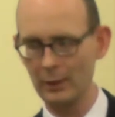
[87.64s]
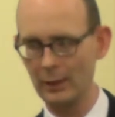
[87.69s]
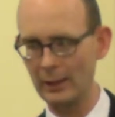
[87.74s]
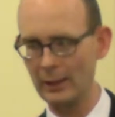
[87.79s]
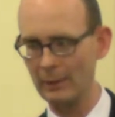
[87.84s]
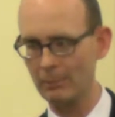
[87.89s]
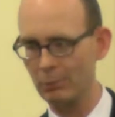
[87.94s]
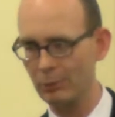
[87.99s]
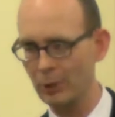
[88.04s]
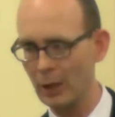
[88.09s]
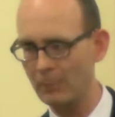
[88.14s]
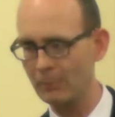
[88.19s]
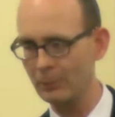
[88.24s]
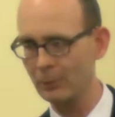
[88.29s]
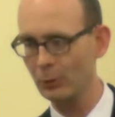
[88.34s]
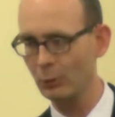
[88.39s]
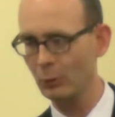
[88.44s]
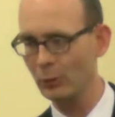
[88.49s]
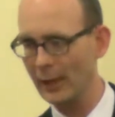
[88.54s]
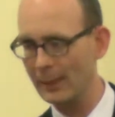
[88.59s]
a
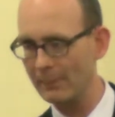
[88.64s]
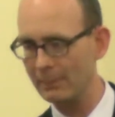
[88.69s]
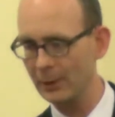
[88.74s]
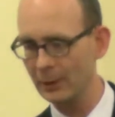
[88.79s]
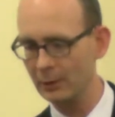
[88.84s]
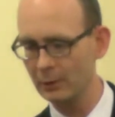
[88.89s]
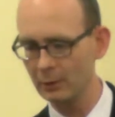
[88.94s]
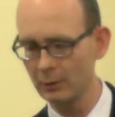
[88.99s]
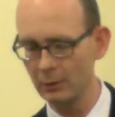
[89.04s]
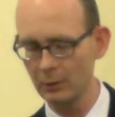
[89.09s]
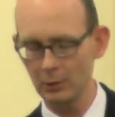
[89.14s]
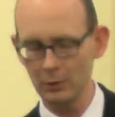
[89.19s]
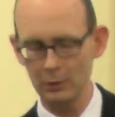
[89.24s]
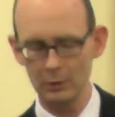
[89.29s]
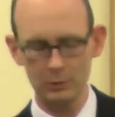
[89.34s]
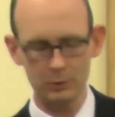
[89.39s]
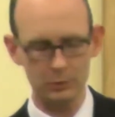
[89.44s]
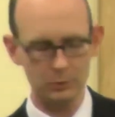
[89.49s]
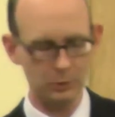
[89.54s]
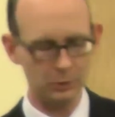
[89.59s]
proper weapon
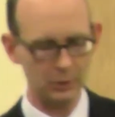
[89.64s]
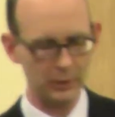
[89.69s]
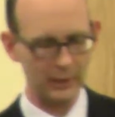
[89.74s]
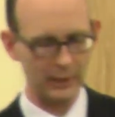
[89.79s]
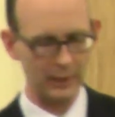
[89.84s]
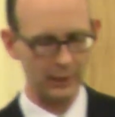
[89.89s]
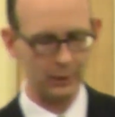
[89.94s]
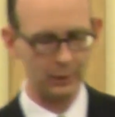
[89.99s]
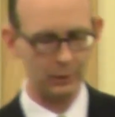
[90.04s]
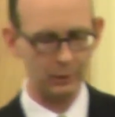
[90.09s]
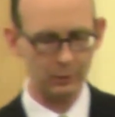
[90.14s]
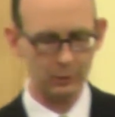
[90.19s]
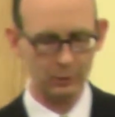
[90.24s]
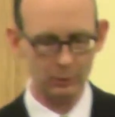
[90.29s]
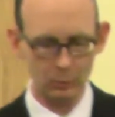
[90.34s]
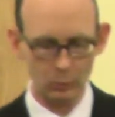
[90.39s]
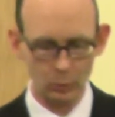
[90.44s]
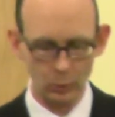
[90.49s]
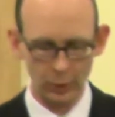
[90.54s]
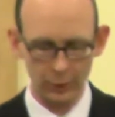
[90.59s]
to
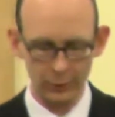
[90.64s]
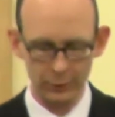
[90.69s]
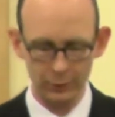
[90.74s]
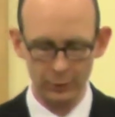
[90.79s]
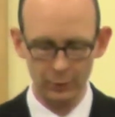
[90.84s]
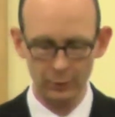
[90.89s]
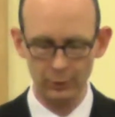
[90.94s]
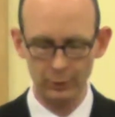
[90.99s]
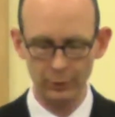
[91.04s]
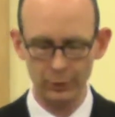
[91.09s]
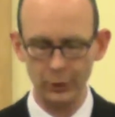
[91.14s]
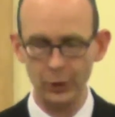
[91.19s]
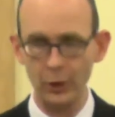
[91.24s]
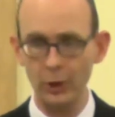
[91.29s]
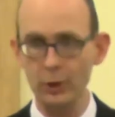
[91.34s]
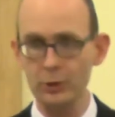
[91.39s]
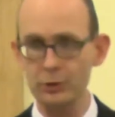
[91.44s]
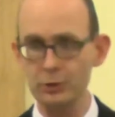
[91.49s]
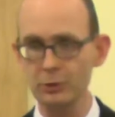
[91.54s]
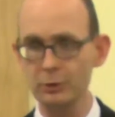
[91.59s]
kill
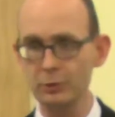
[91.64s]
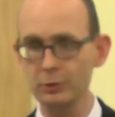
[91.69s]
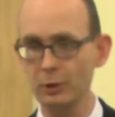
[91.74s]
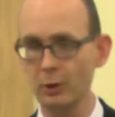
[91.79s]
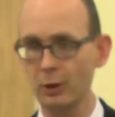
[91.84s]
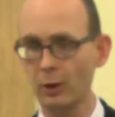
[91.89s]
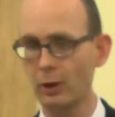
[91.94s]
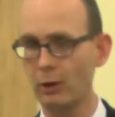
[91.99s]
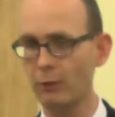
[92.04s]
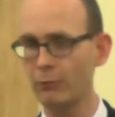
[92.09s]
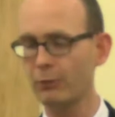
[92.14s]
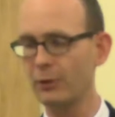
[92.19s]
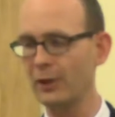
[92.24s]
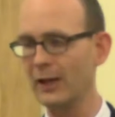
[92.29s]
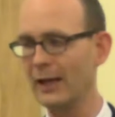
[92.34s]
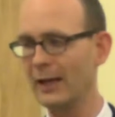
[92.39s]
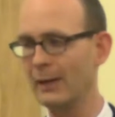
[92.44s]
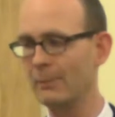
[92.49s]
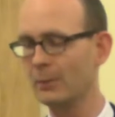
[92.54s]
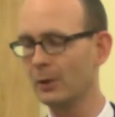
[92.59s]
1,000 of
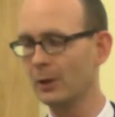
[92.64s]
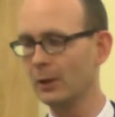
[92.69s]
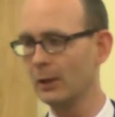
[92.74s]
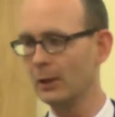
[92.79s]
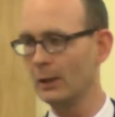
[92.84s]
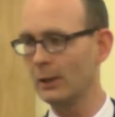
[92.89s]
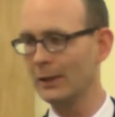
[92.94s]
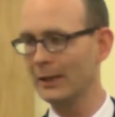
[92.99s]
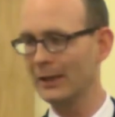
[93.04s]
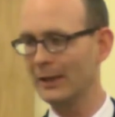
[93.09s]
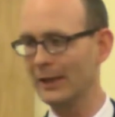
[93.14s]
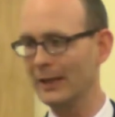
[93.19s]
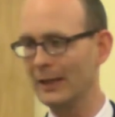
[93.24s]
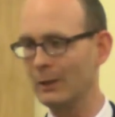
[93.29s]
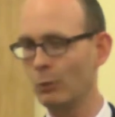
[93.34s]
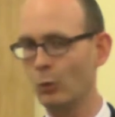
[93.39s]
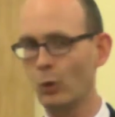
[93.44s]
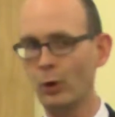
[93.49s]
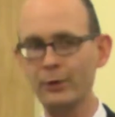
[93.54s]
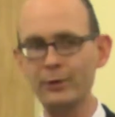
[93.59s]
them
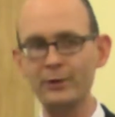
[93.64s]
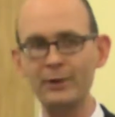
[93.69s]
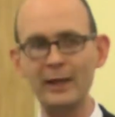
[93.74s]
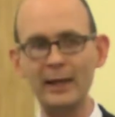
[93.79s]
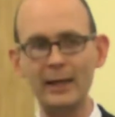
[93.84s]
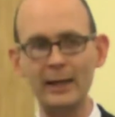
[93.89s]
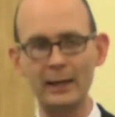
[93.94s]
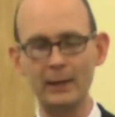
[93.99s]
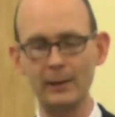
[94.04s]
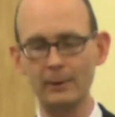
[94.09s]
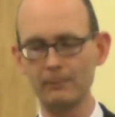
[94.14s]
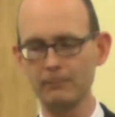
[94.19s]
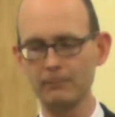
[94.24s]
in one day.